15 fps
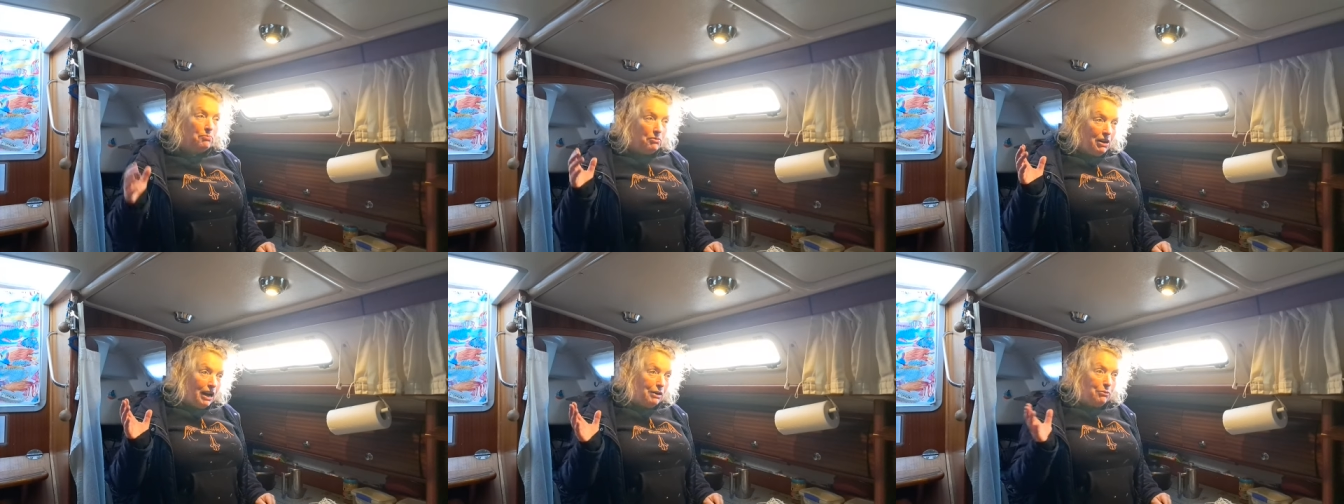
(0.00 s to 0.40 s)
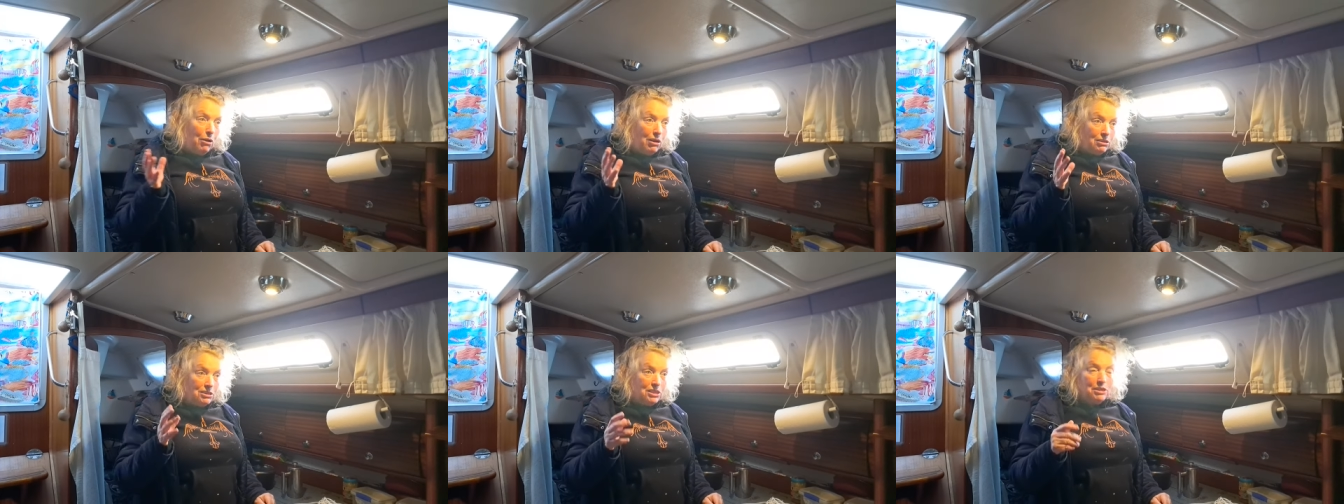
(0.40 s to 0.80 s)
right,
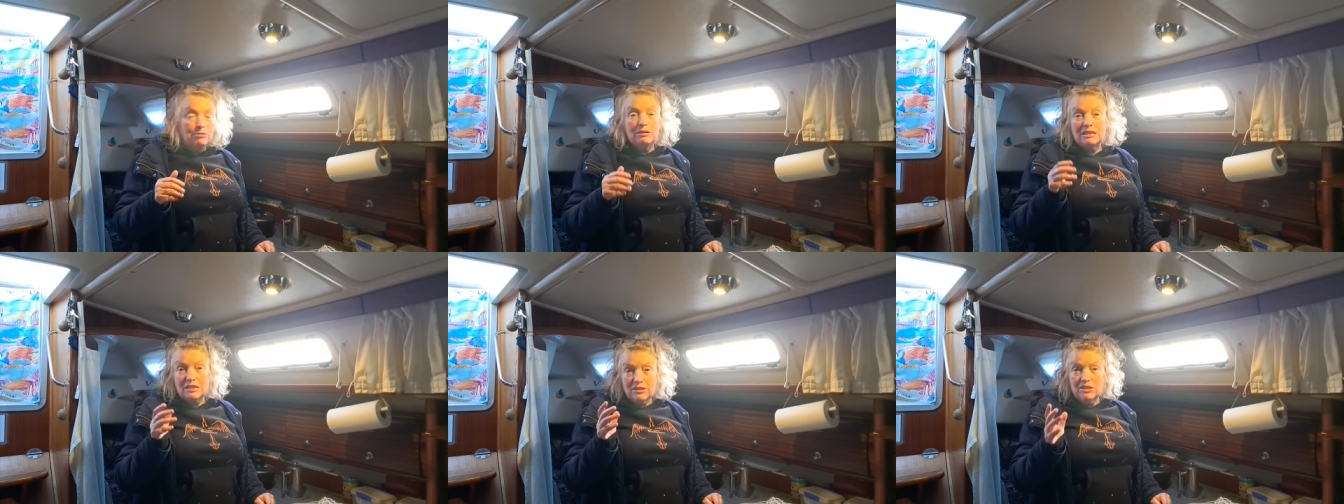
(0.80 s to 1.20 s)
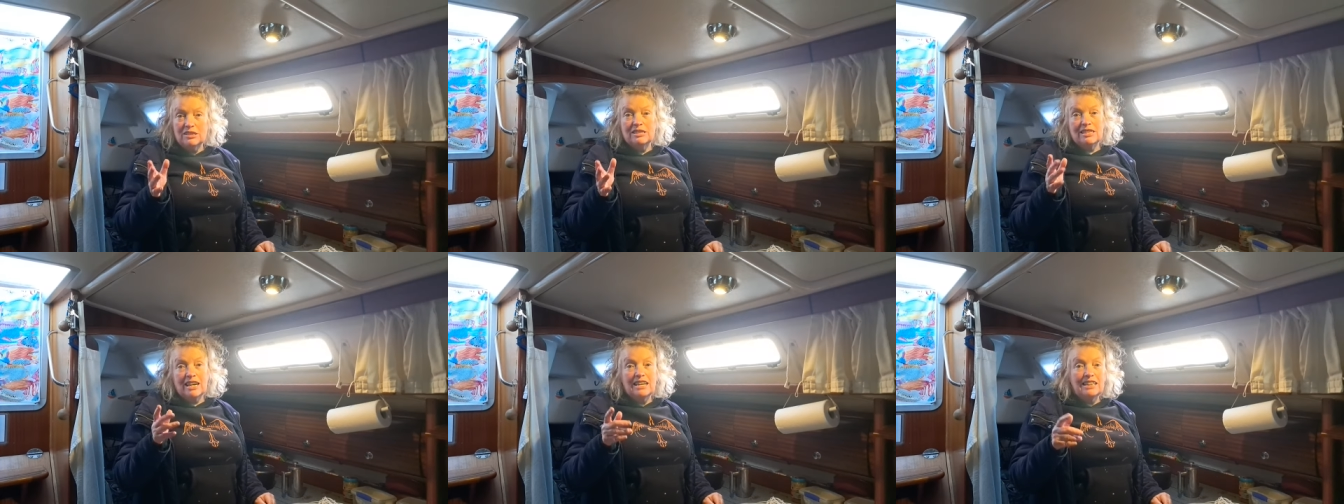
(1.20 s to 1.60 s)
what I'll do is I'll
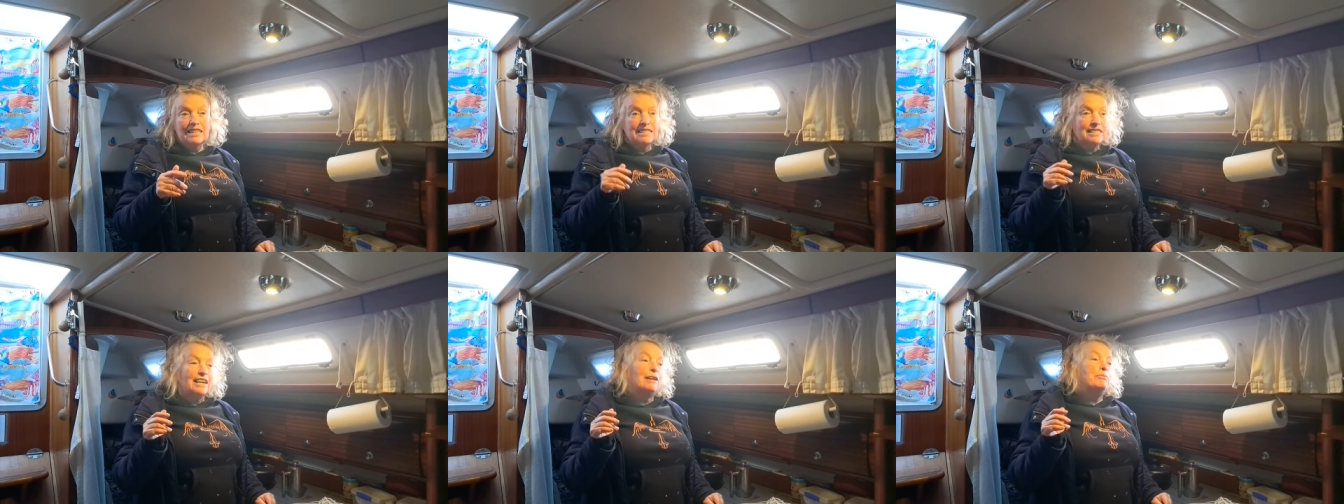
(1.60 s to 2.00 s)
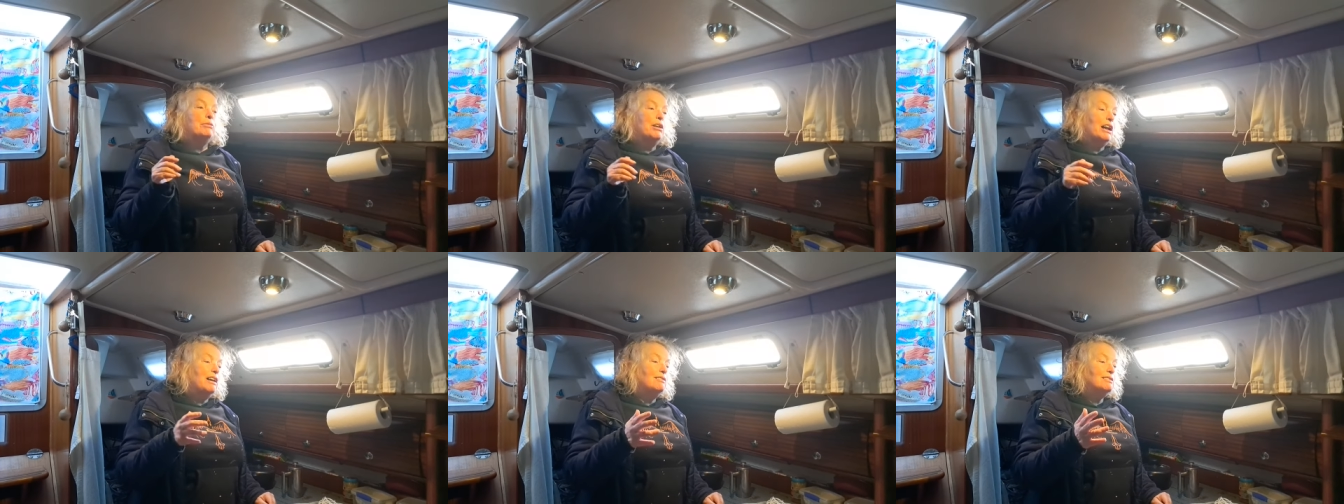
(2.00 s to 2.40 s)
just take this
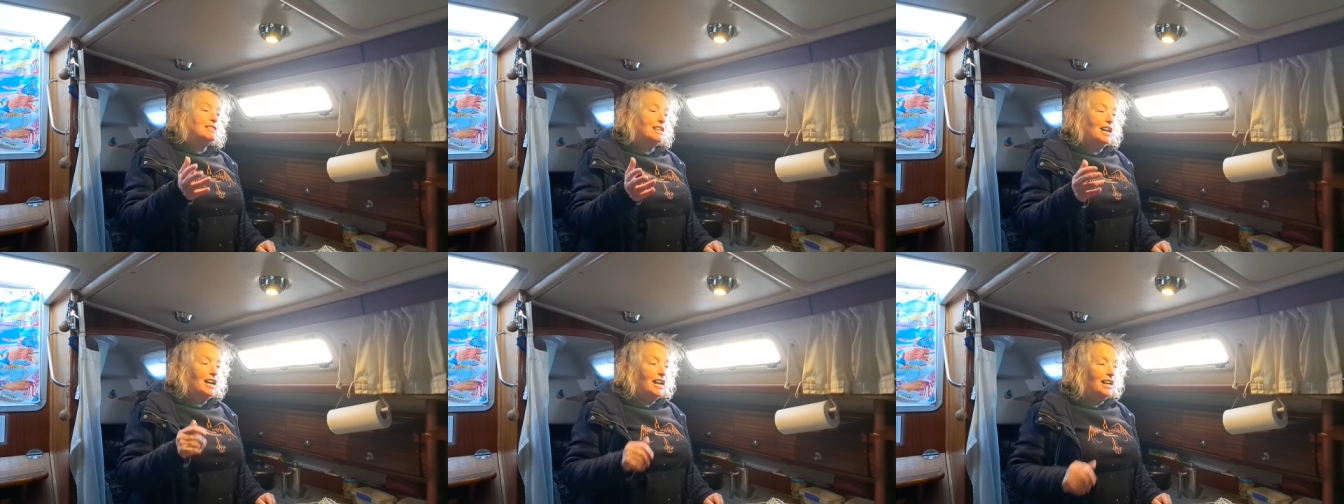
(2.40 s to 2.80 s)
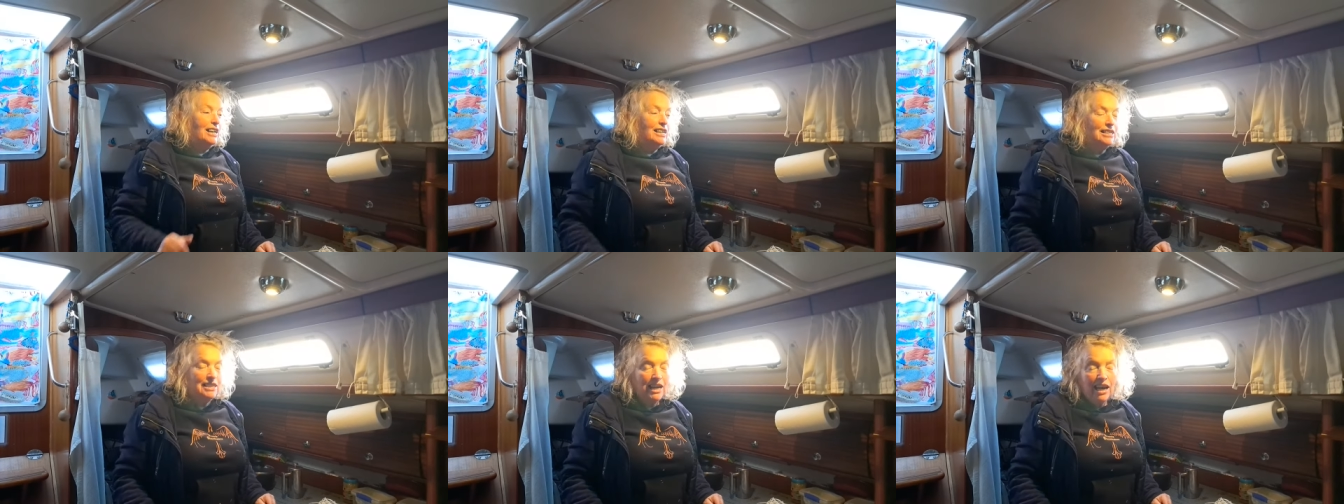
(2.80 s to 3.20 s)
camera
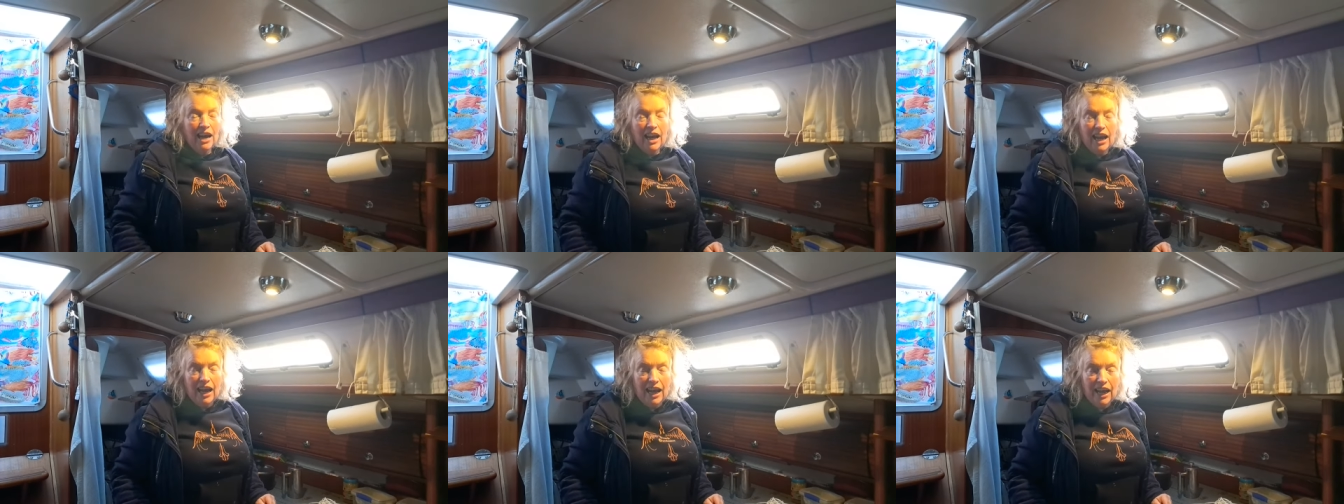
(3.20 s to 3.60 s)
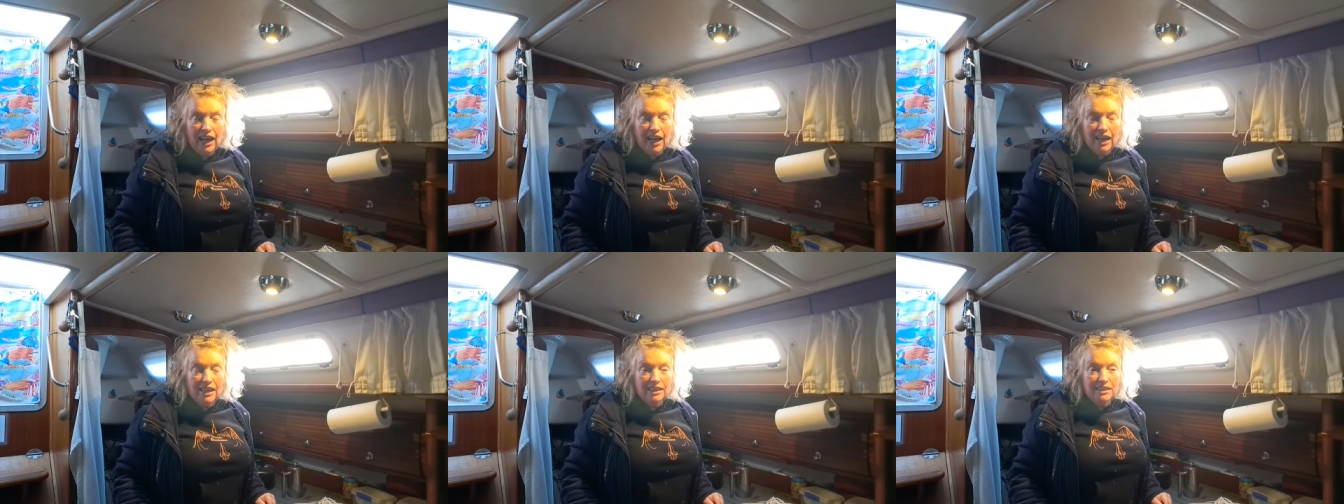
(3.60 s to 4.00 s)
outside
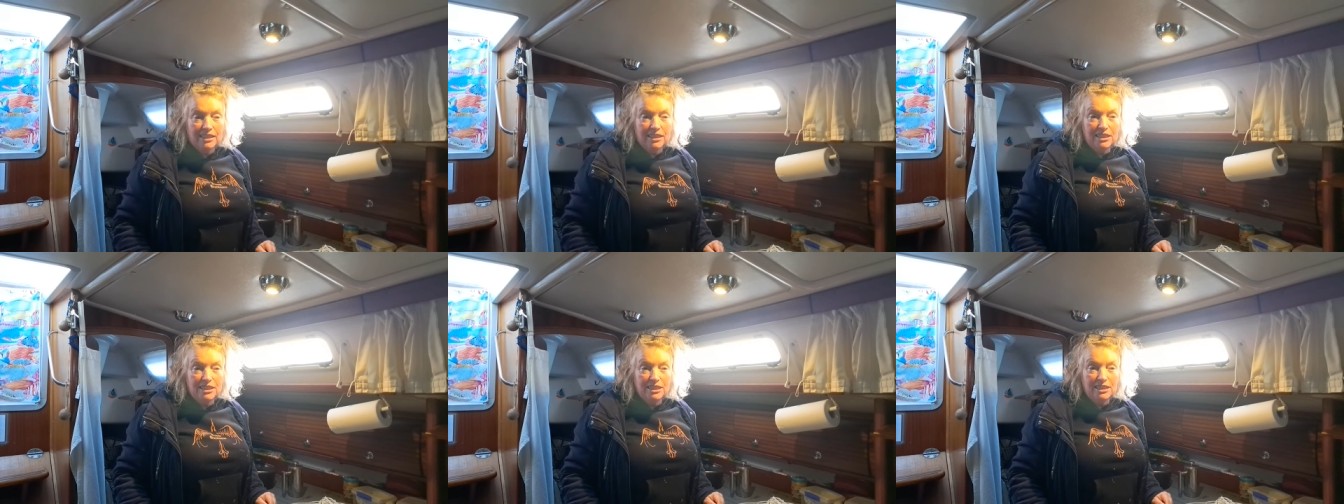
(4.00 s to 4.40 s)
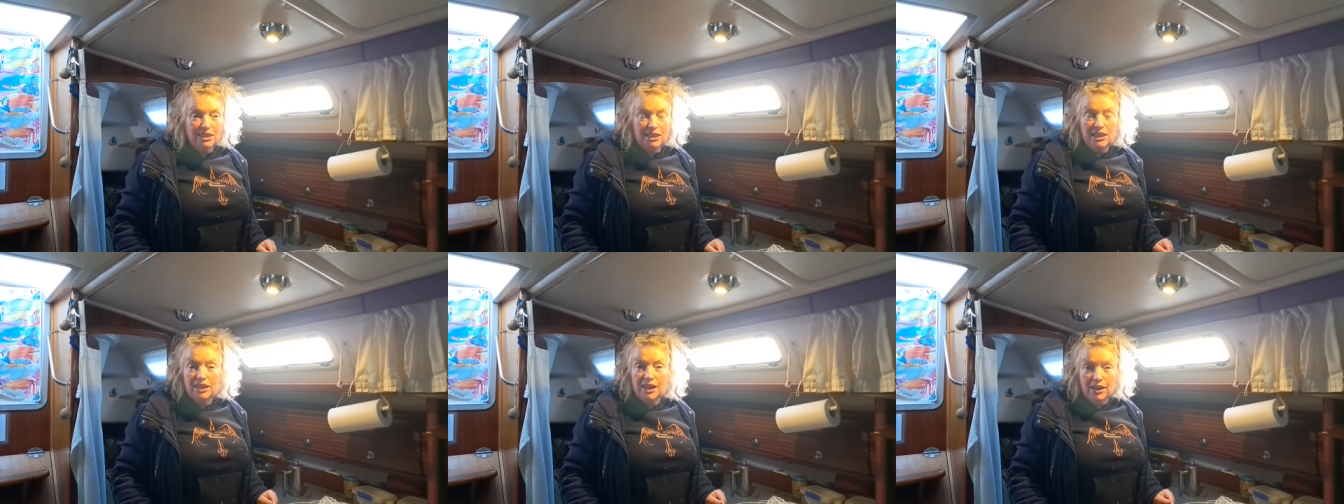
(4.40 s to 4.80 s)
and,
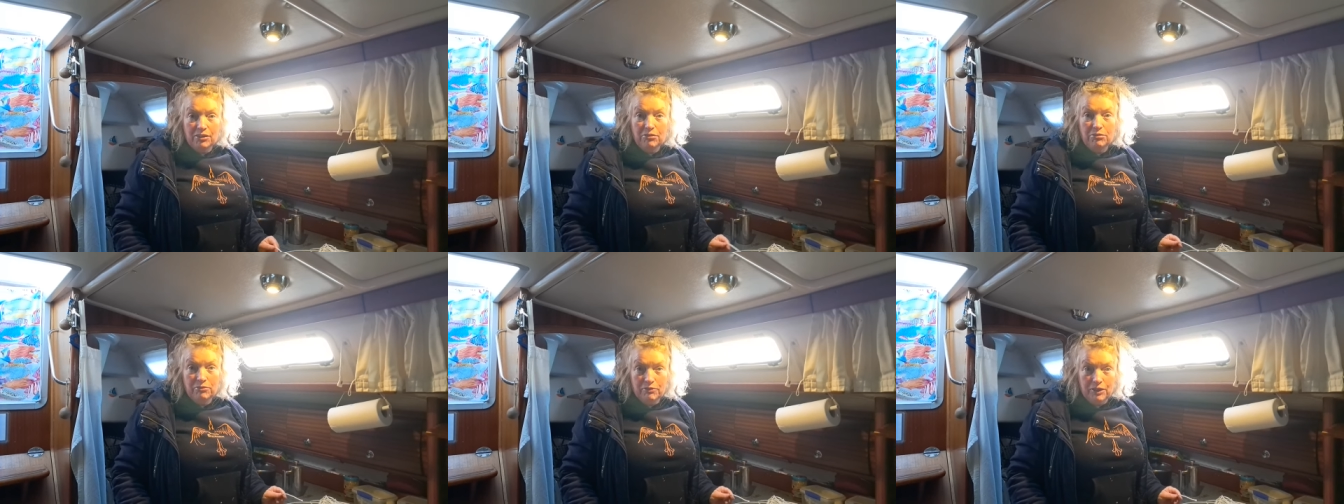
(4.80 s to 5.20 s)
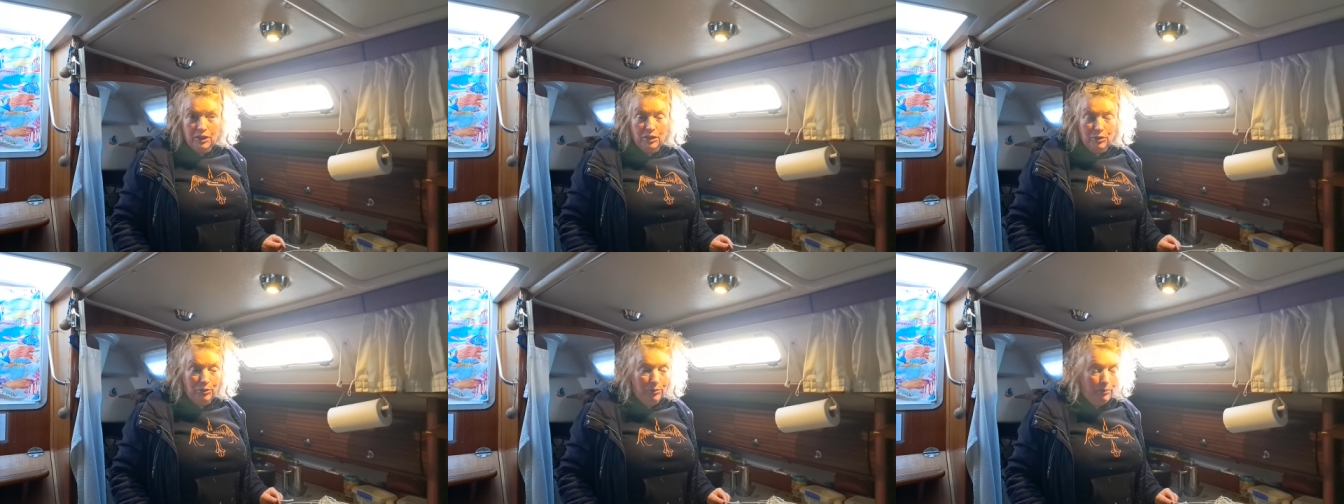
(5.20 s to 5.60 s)
you know,
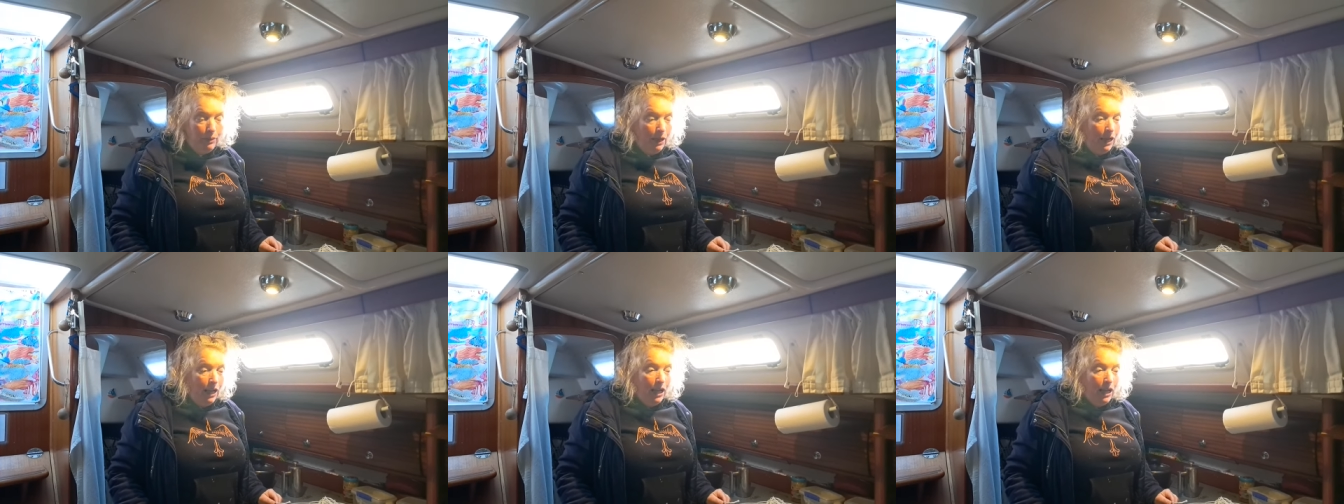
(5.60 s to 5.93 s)
film.